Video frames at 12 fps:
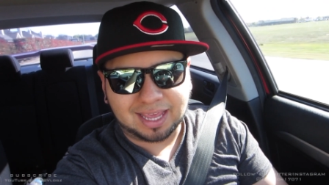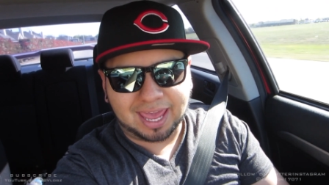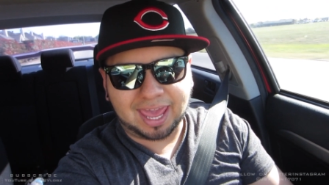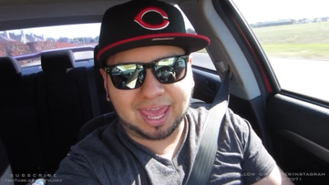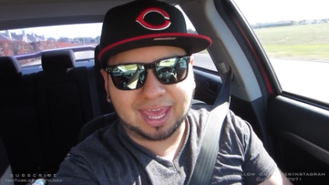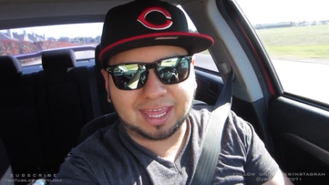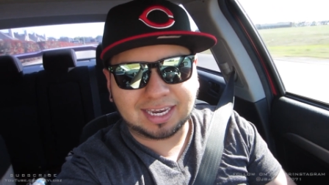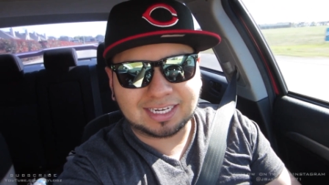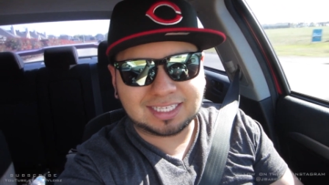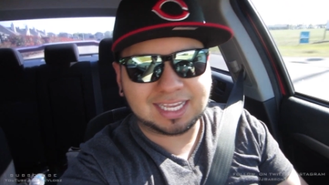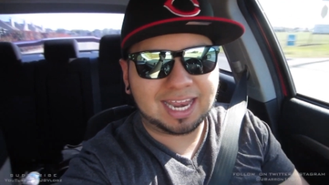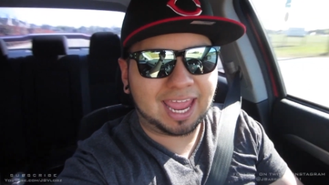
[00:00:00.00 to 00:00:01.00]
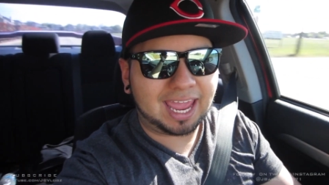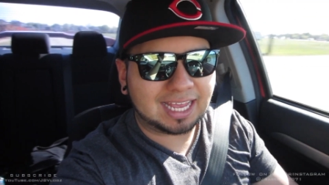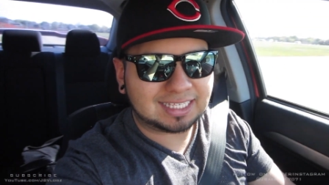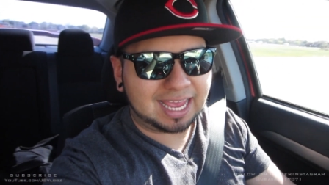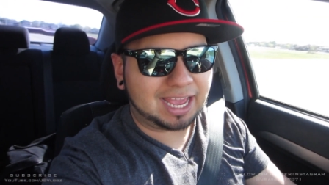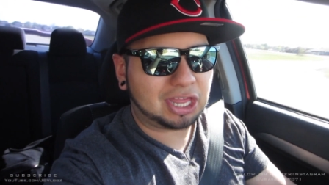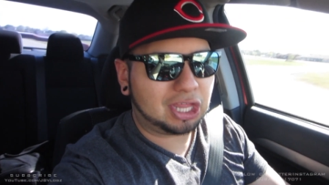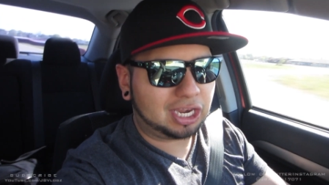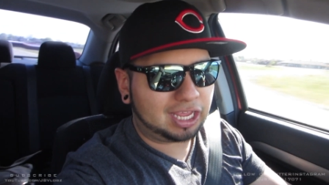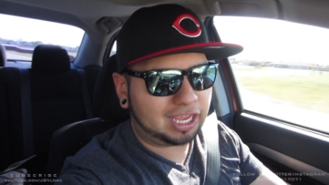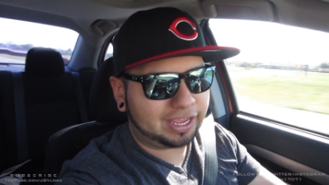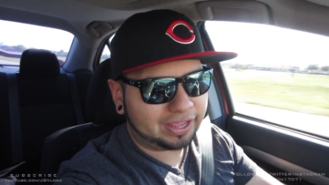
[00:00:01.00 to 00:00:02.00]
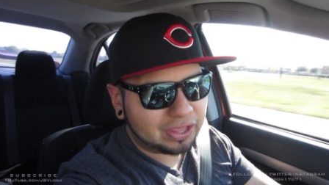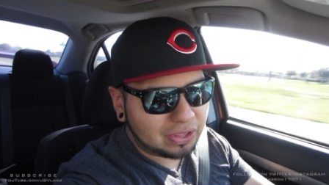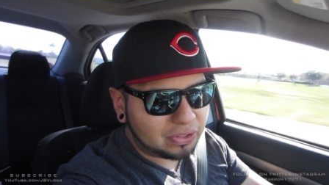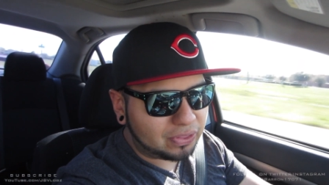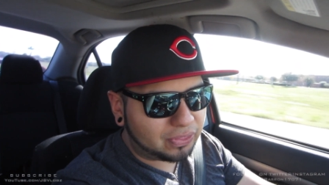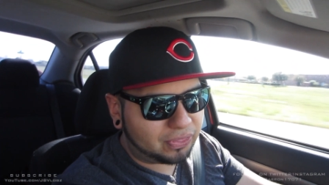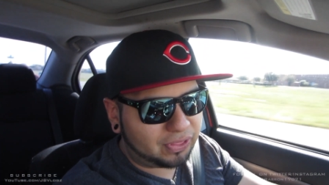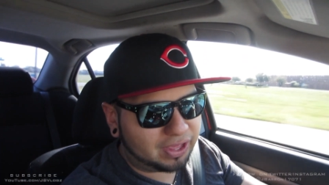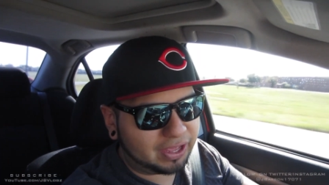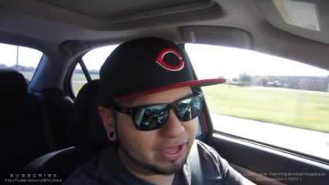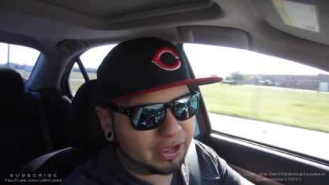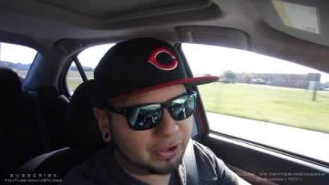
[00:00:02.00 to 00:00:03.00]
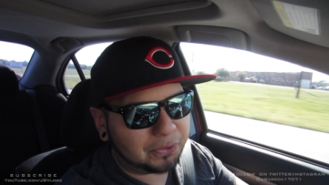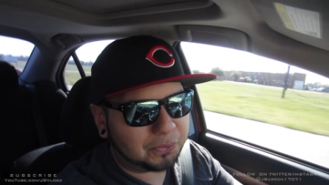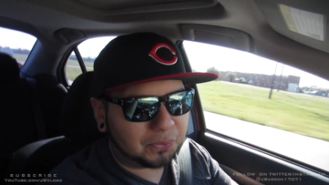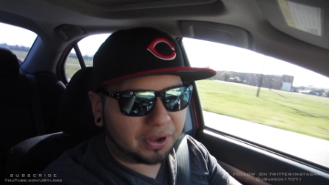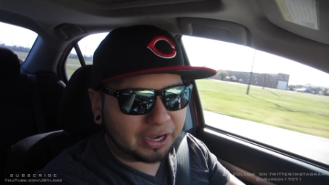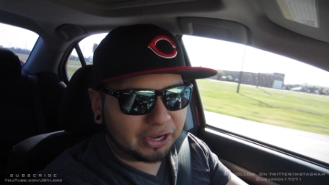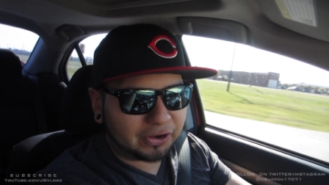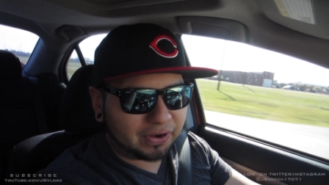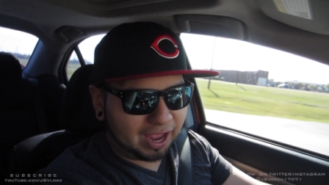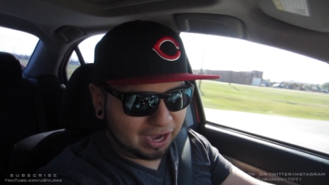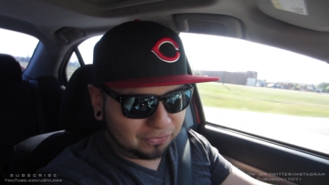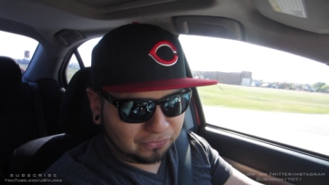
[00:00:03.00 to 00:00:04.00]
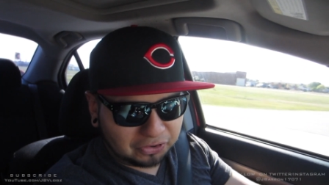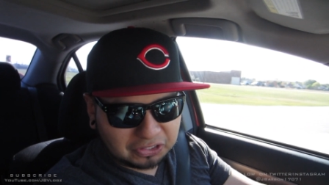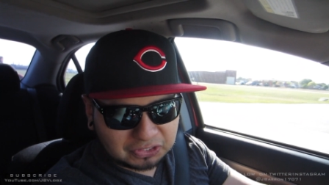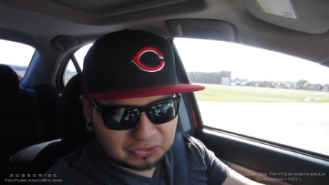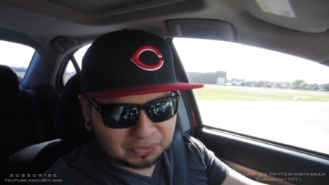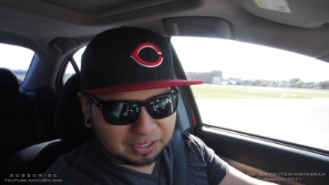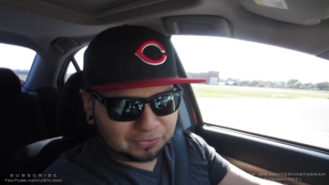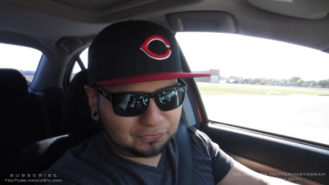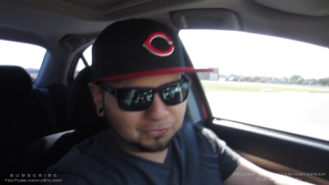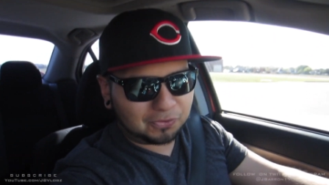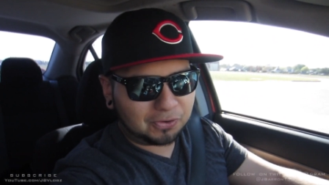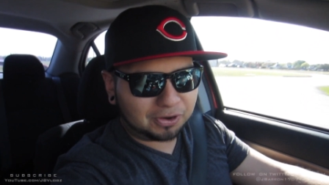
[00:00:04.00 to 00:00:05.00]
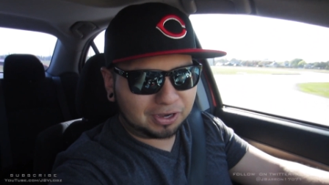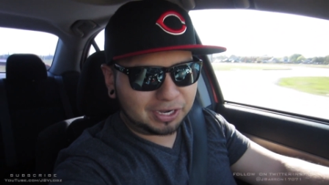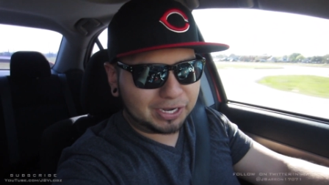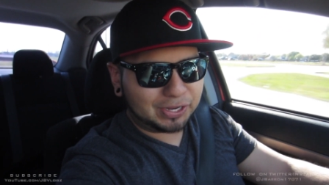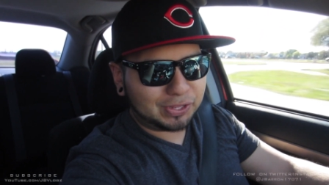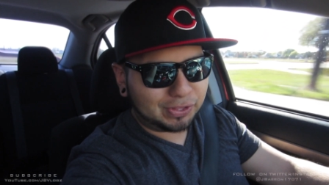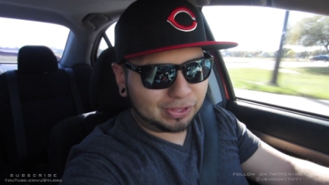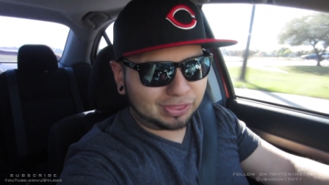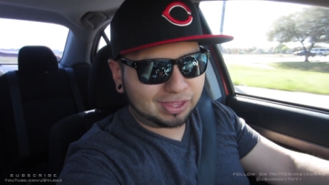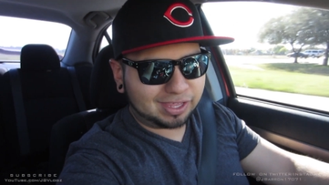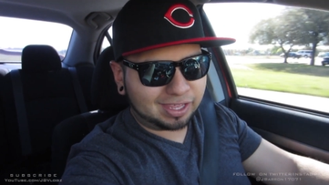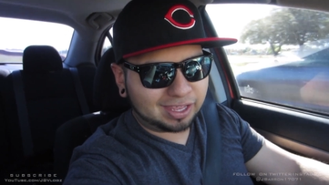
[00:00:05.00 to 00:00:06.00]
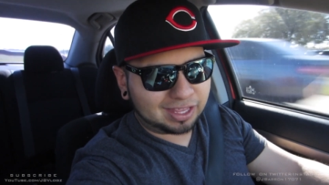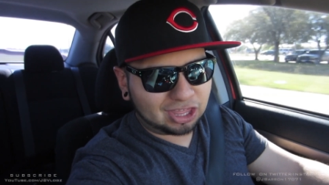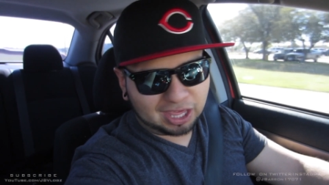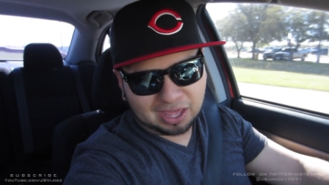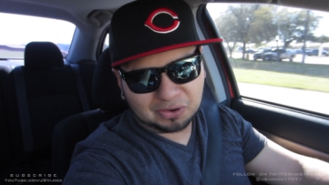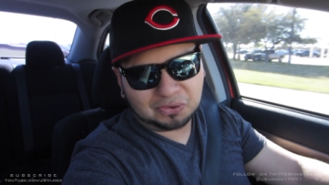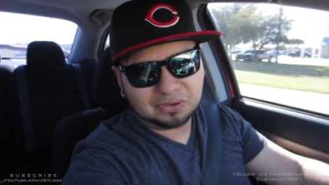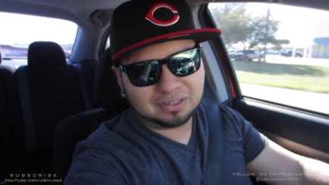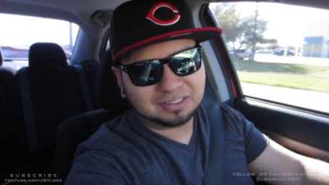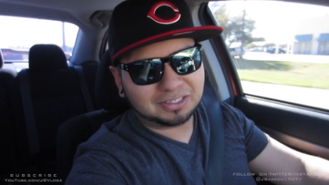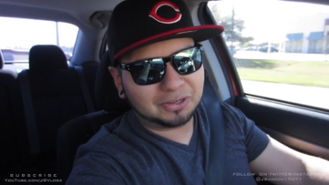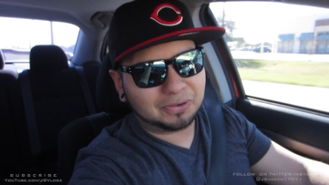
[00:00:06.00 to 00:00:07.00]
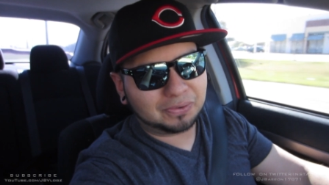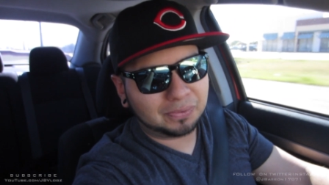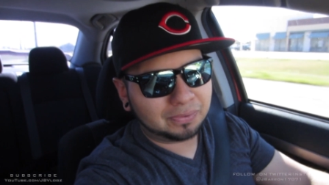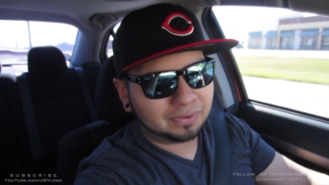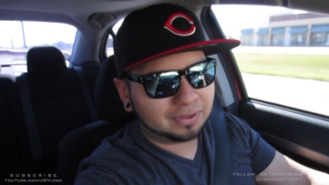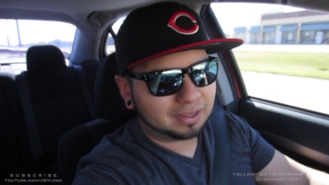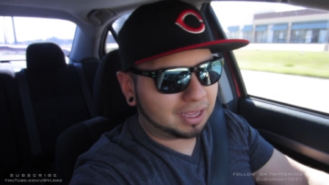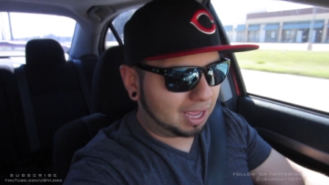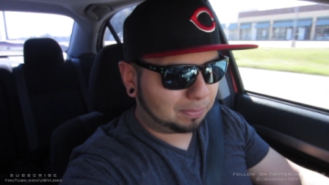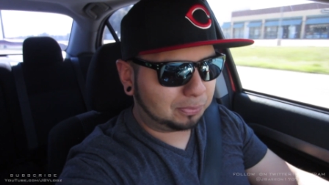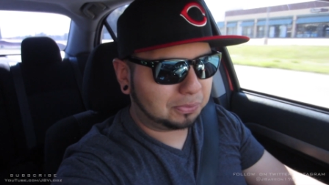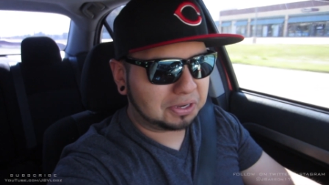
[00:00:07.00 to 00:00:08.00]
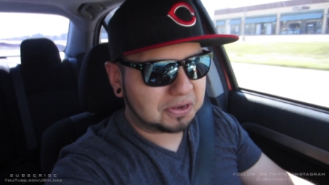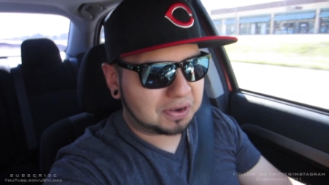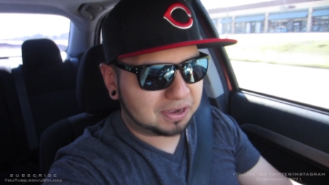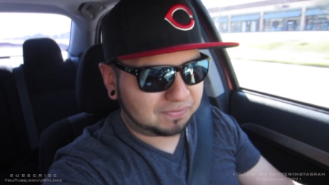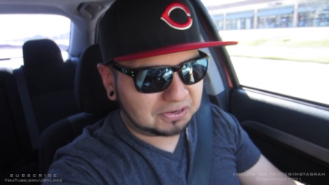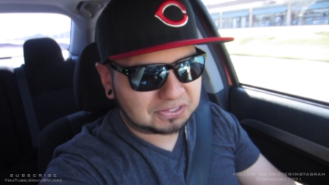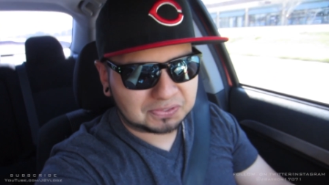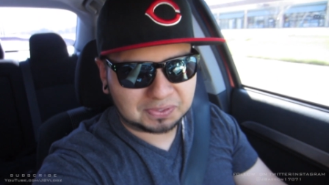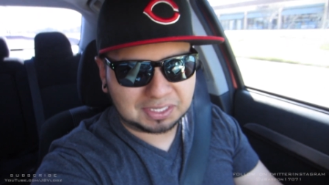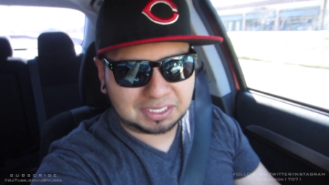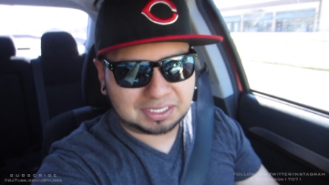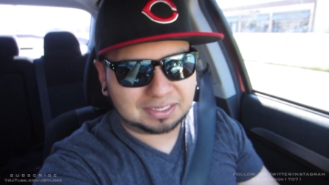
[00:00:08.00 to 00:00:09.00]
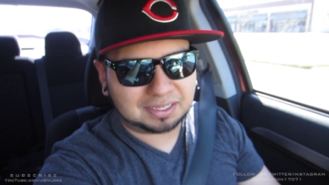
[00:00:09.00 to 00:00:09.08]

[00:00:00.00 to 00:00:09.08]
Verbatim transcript: And today is actually the uh, one year anniversary for the channel. So happy one year anniversary